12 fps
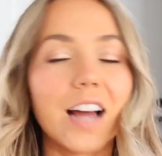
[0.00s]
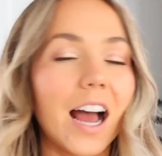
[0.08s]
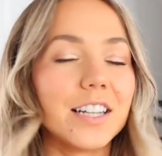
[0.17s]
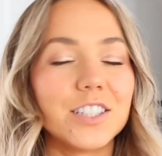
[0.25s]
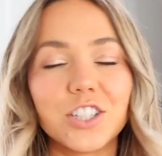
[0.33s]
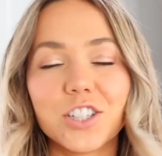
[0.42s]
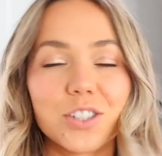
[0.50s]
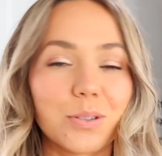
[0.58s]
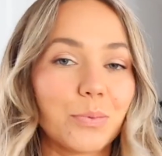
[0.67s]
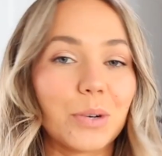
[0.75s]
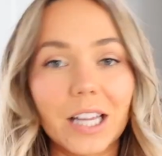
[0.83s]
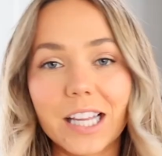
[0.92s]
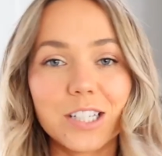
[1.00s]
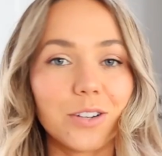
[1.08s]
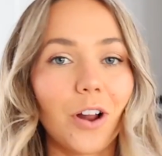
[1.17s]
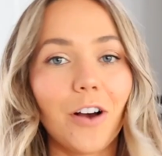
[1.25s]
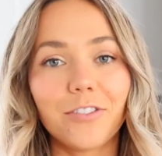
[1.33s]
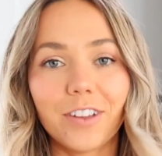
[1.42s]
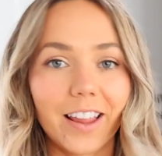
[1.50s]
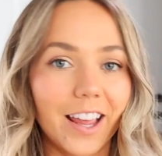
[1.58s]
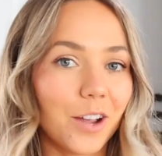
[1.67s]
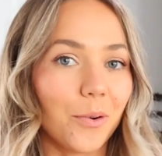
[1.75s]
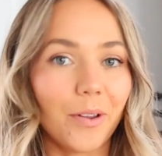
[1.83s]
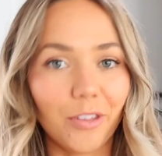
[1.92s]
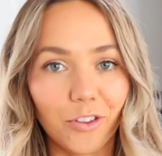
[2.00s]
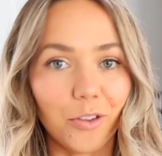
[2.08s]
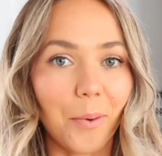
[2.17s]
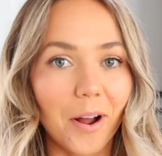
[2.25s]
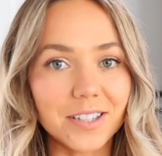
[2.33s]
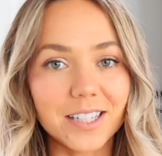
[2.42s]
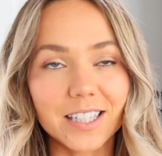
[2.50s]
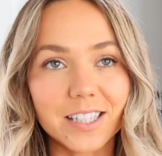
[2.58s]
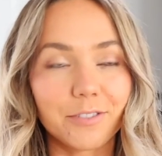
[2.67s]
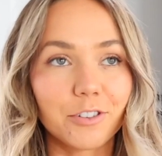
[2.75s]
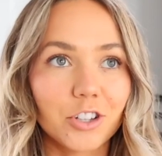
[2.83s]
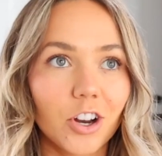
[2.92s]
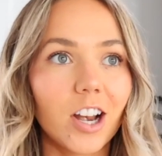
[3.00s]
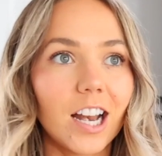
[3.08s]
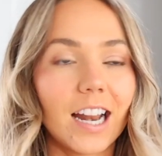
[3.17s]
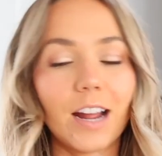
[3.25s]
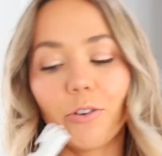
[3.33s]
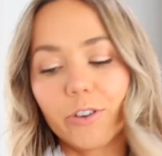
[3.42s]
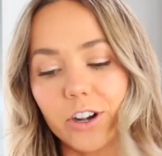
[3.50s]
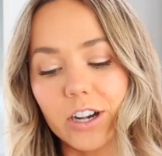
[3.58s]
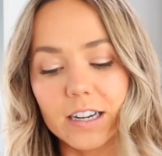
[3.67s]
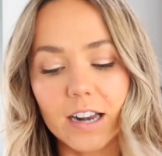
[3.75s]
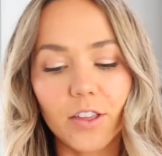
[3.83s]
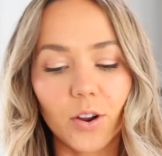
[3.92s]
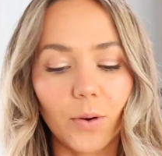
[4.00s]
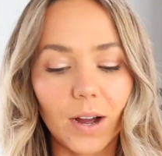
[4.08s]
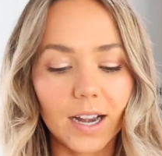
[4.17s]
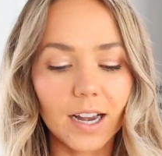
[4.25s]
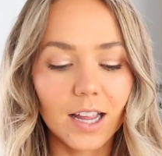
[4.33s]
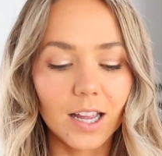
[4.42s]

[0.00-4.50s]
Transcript: I just really do not feel like going through the process of returning it, ordering another one.